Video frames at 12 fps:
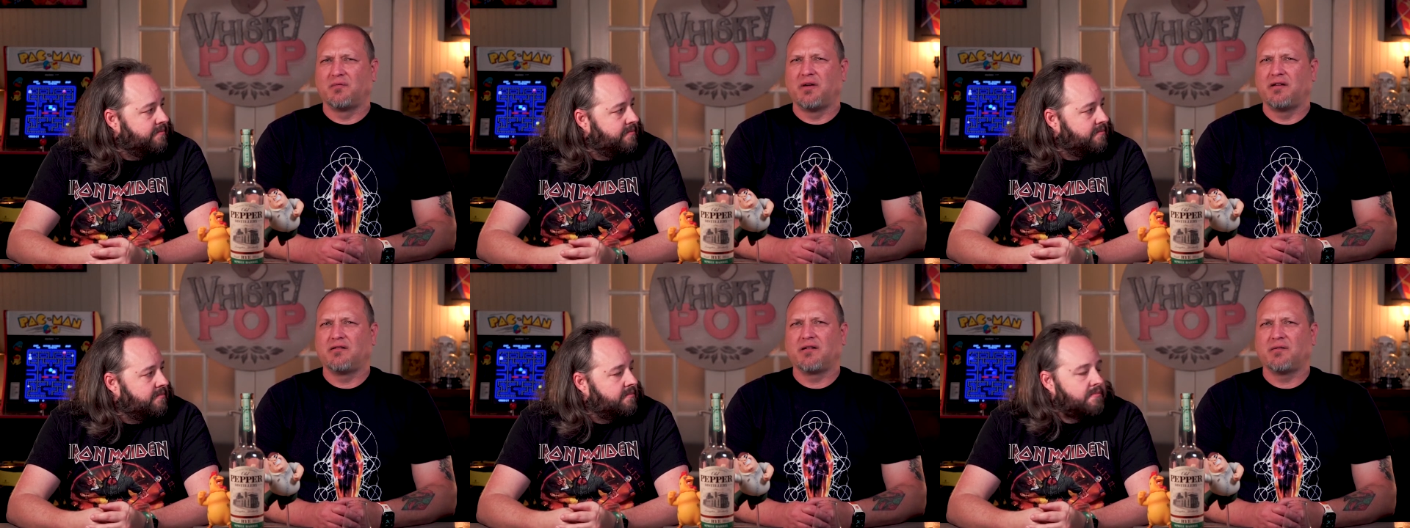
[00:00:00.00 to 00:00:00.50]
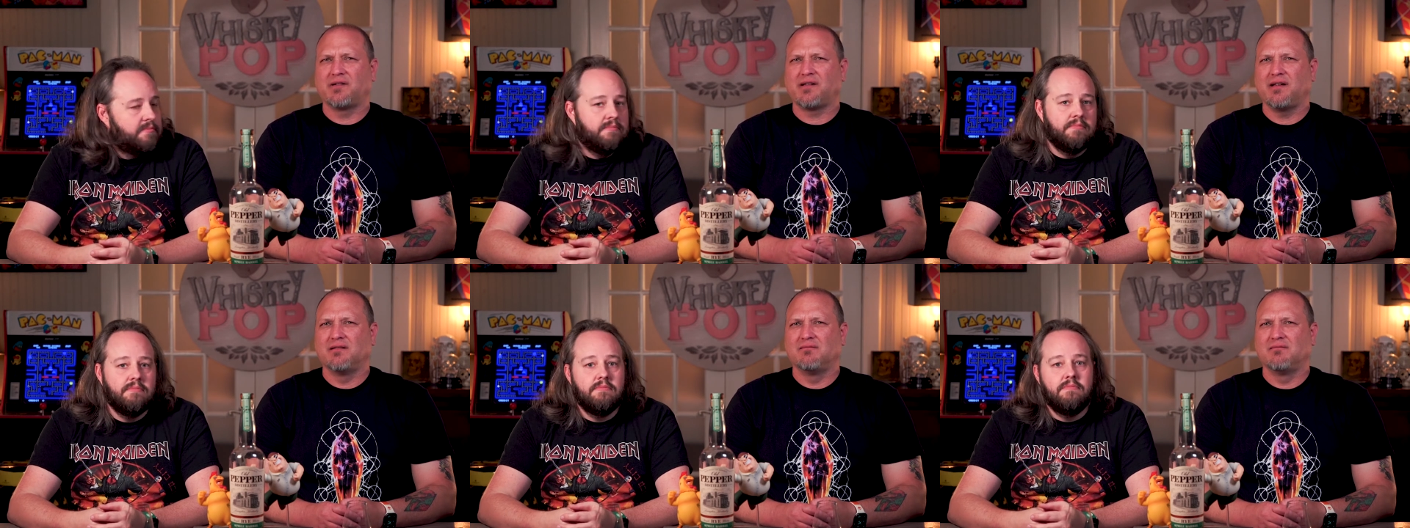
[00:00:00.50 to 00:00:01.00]
Speaker 1: way to drink
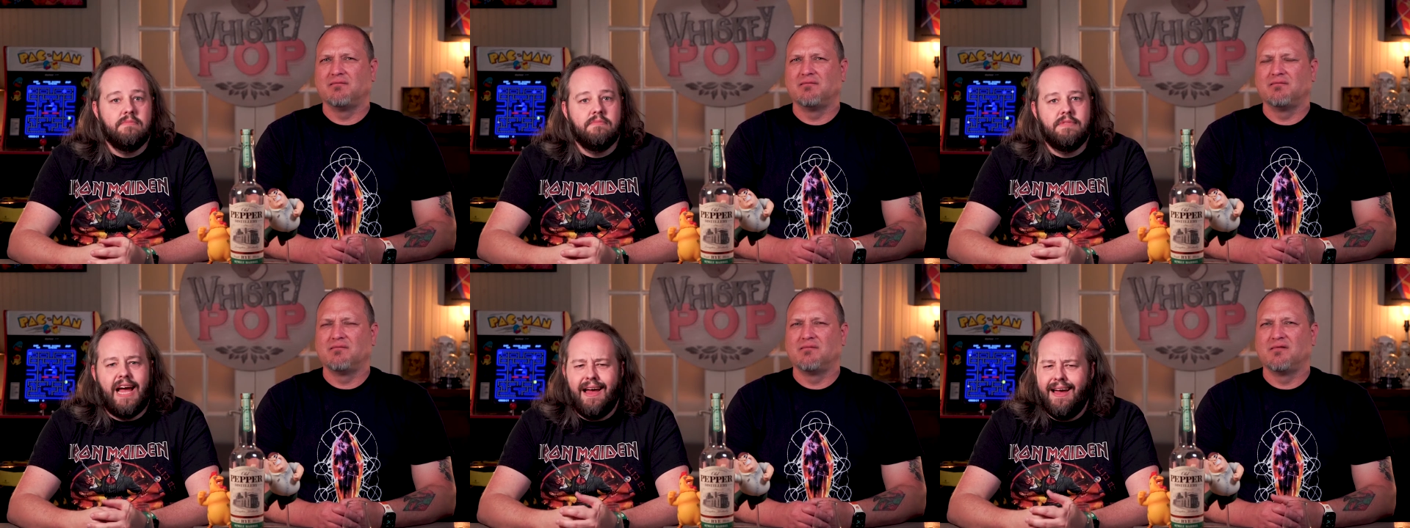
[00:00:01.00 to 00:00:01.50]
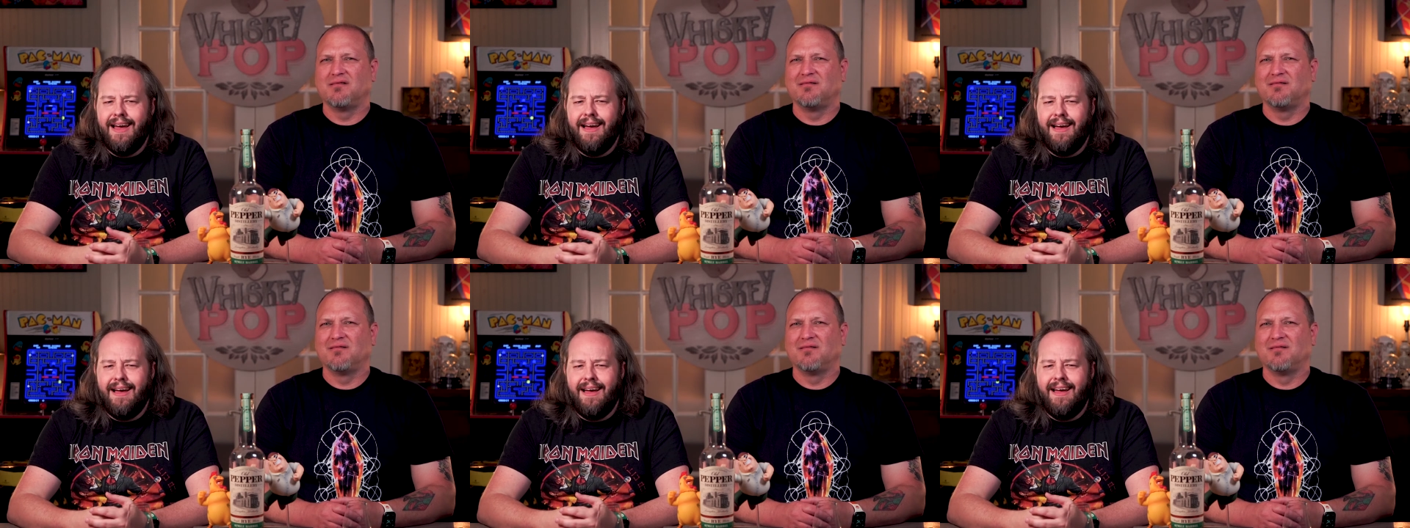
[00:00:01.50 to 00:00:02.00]
whiskey?
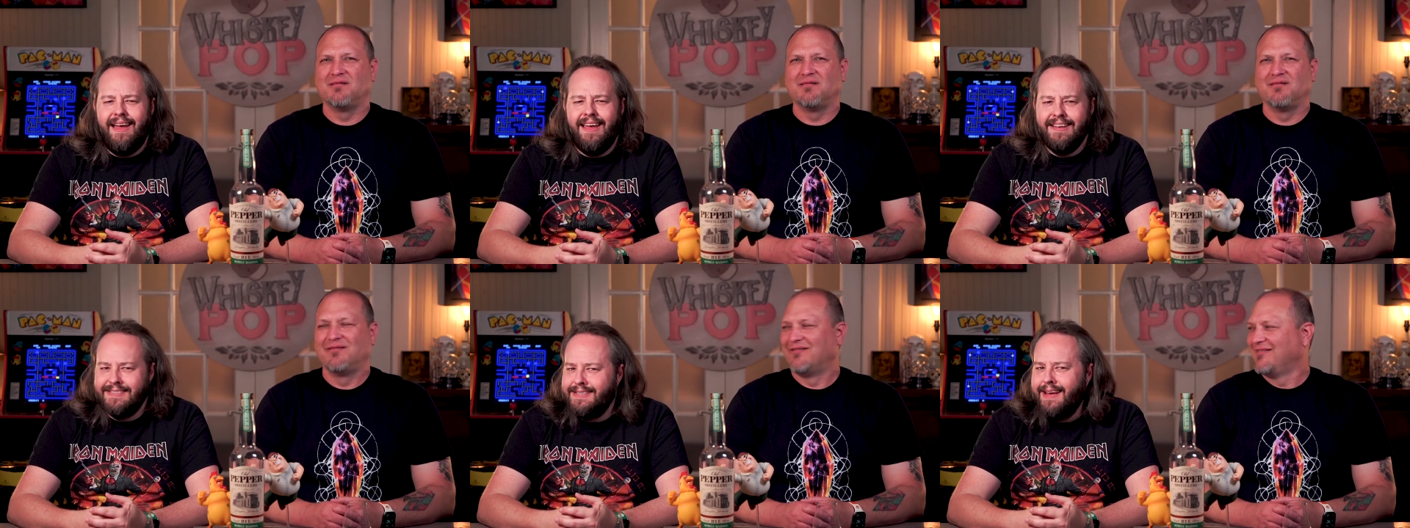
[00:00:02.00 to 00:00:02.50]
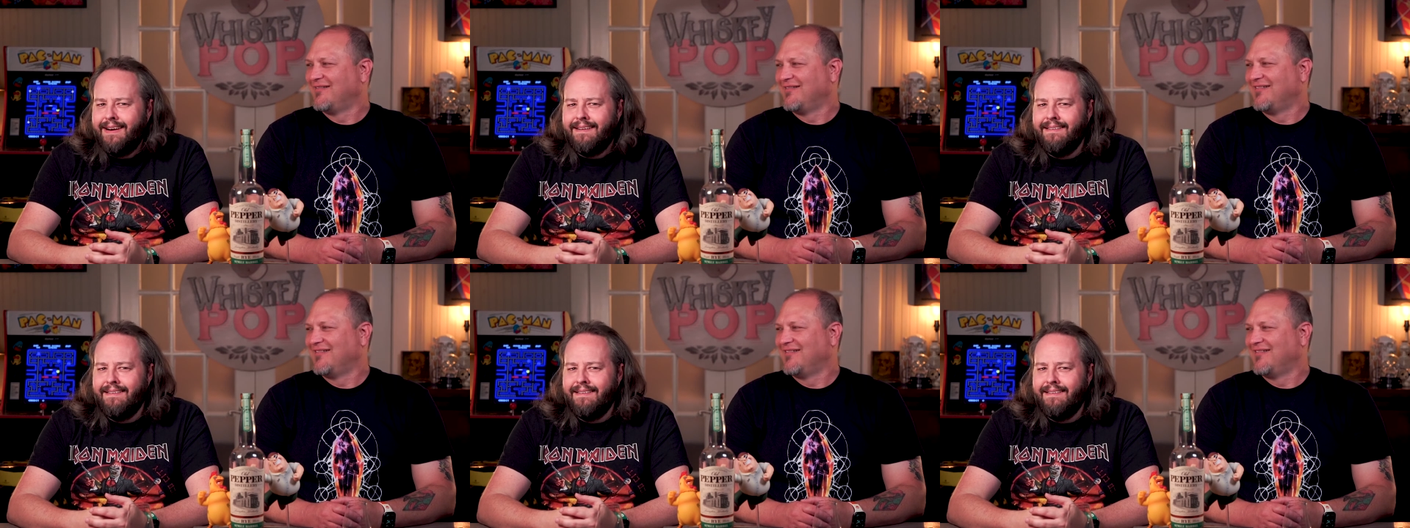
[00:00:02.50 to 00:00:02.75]
Is there?